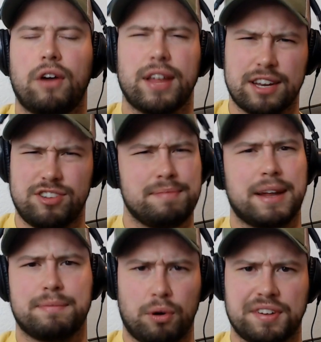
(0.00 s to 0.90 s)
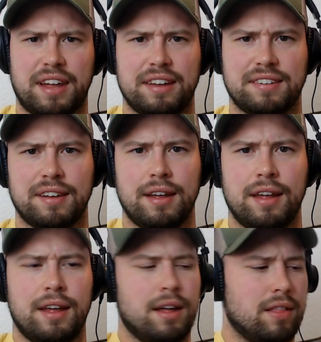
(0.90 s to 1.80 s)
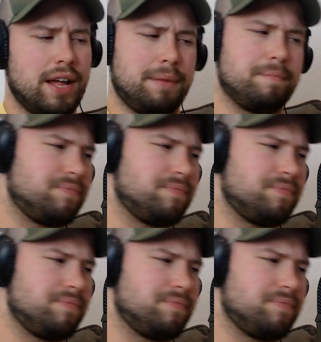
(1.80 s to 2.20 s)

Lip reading: Like, it just makes more sense. Like,